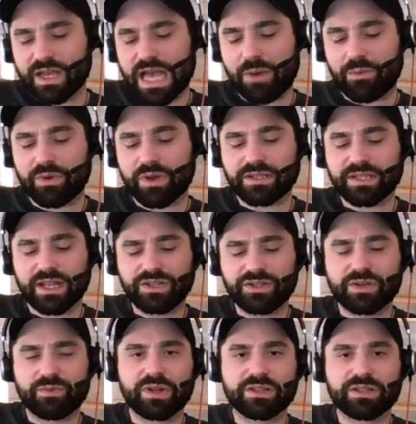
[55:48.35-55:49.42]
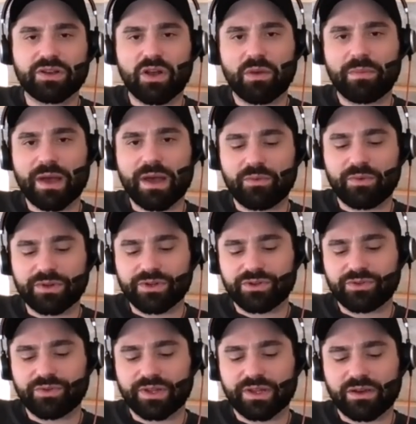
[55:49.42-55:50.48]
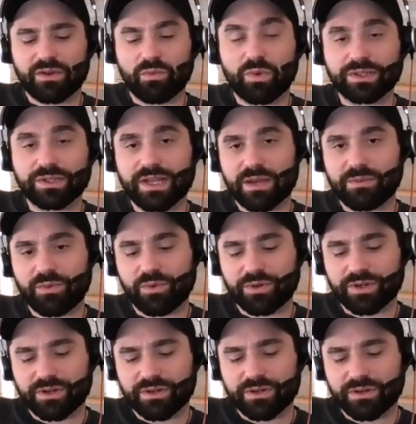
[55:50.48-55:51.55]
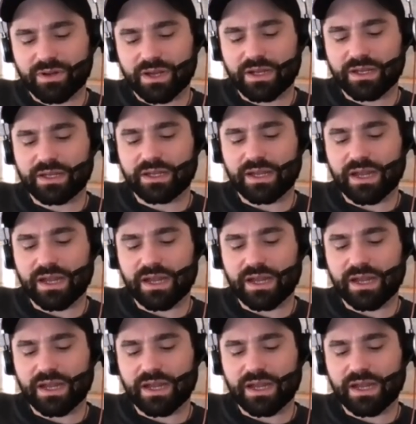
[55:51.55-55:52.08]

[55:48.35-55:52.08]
I, essentially, what it's all about when you're doing like a one-time order. Mm-hmm.